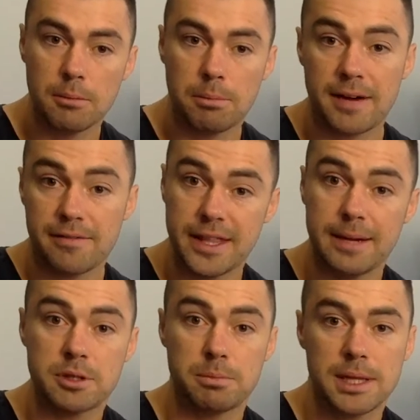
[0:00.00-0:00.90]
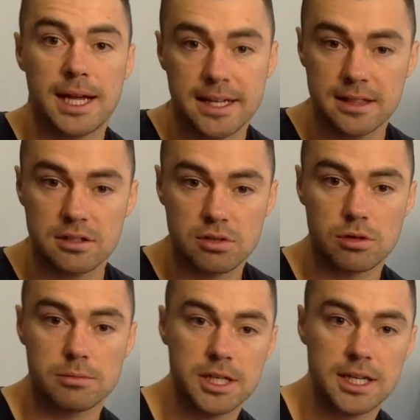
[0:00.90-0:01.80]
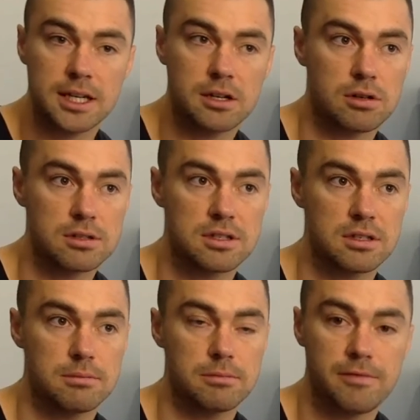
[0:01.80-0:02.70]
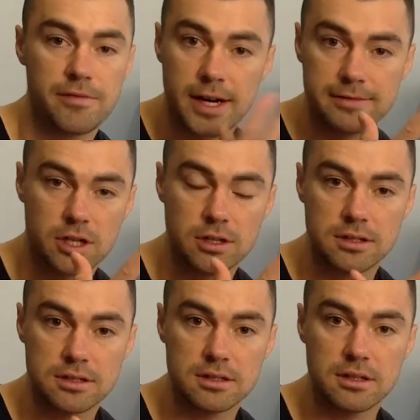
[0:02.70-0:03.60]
But for them to play in the tournament, it costs them $5.